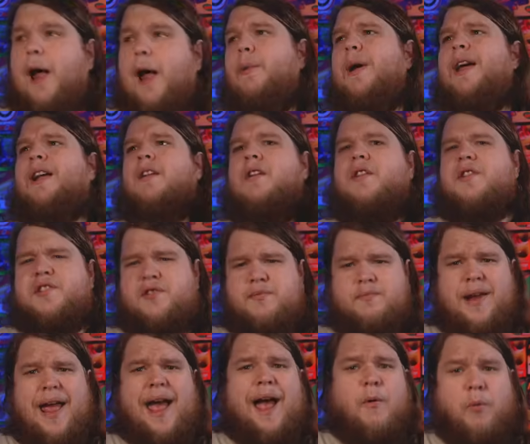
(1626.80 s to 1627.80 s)

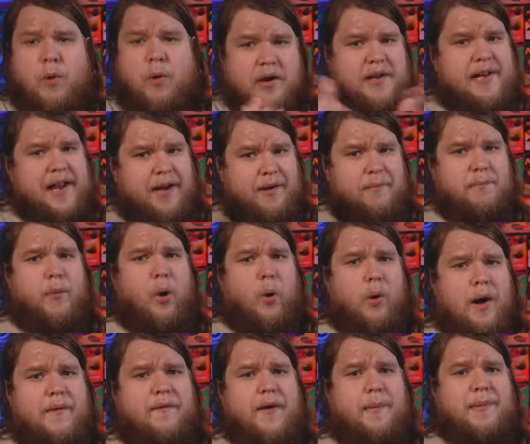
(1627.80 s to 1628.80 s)
Flywheelers, yeah, we're getting
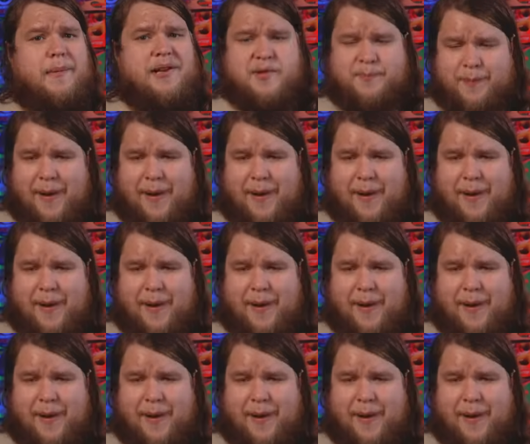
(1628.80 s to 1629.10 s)
more of them,